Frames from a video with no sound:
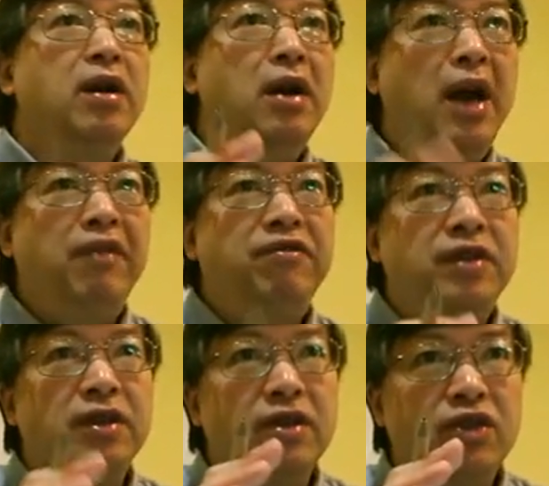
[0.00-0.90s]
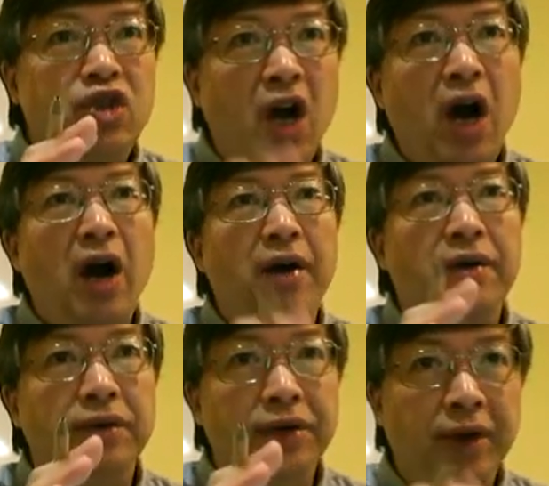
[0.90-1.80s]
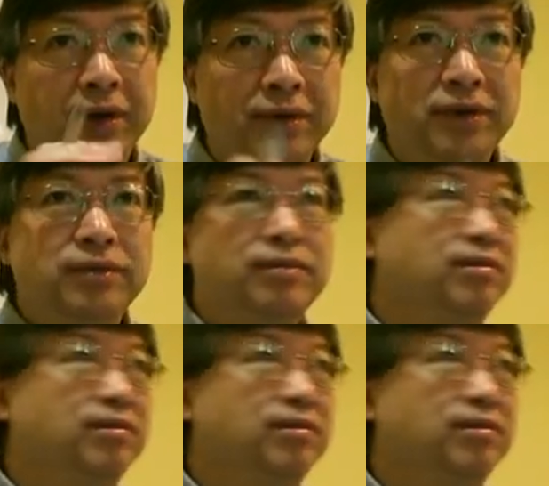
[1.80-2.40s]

left child node.